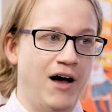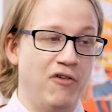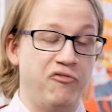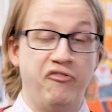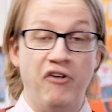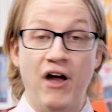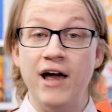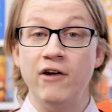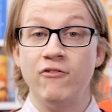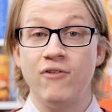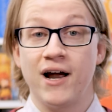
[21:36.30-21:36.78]

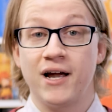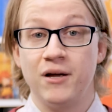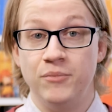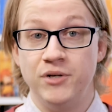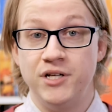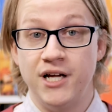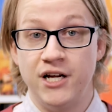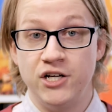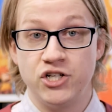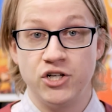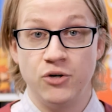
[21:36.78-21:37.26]
fan
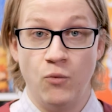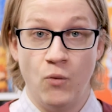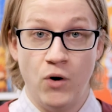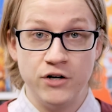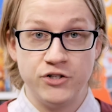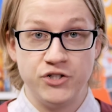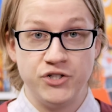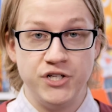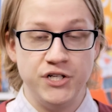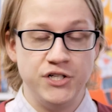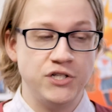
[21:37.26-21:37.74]
recommendation,
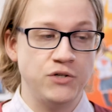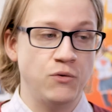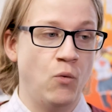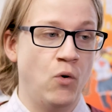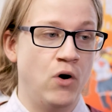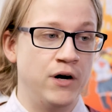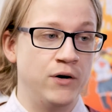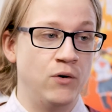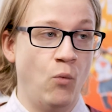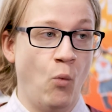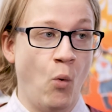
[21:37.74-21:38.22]
watch Season
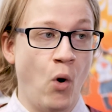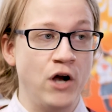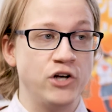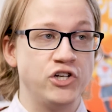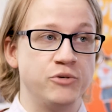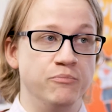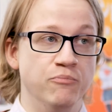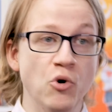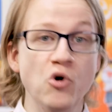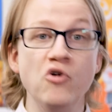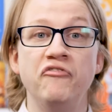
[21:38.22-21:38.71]
1,
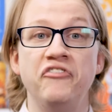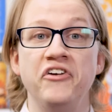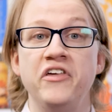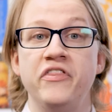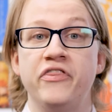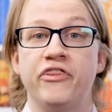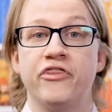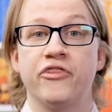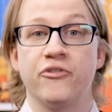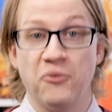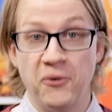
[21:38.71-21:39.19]
watch Movie
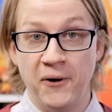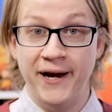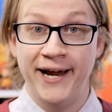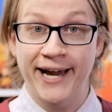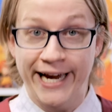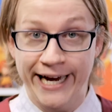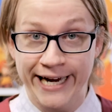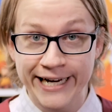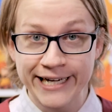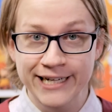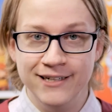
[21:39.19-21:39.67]

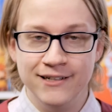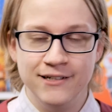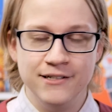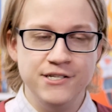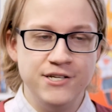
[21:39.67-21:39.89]
3,